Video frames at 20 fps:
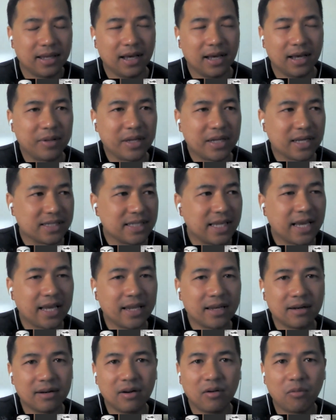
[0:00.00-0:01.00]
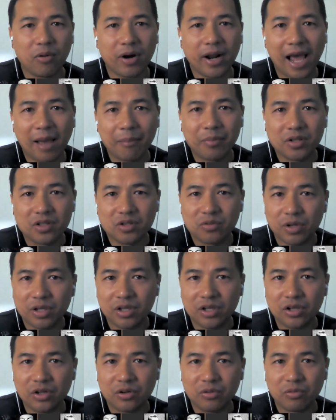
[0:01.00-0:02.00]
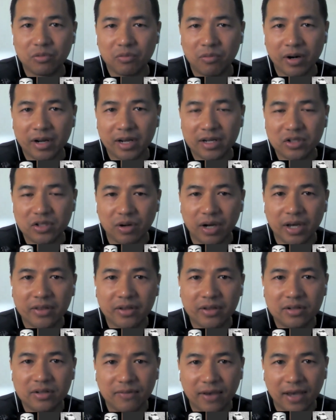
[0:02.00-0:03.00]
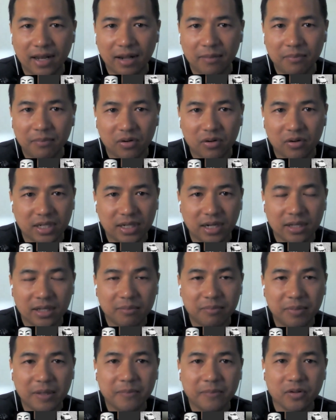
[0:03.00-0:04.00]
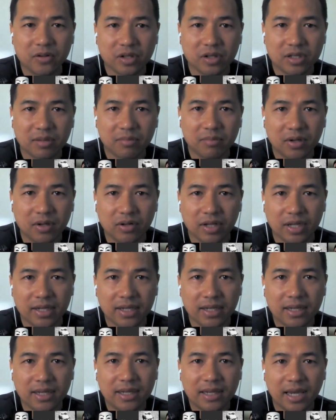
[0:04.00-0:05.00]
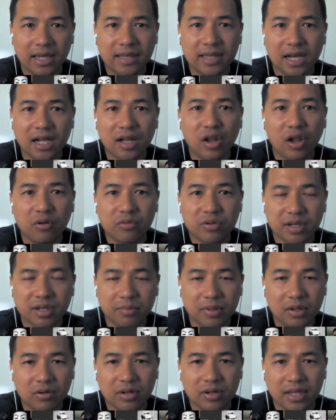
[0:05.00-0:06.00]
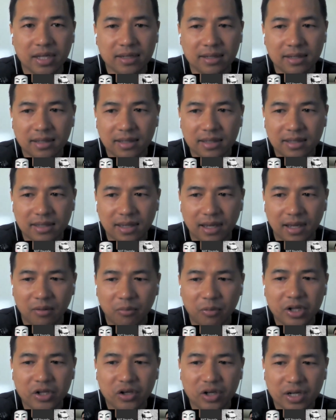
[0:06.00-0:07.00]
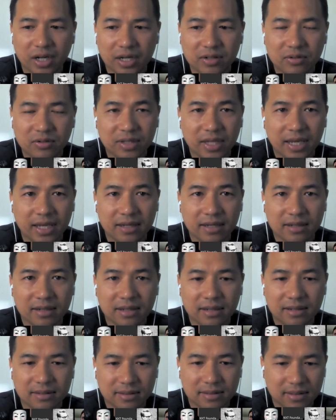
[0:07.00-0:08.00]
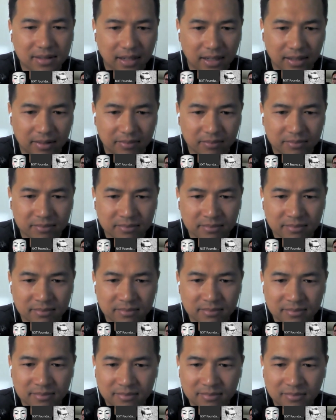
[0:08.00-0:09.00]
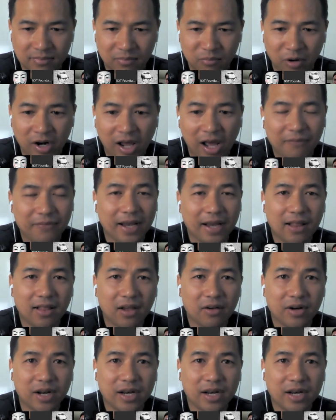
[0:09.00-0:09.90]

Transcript: because then what happens when you run into other developers and other people in the community, in the clone community? What are you going to do then? Run off and clone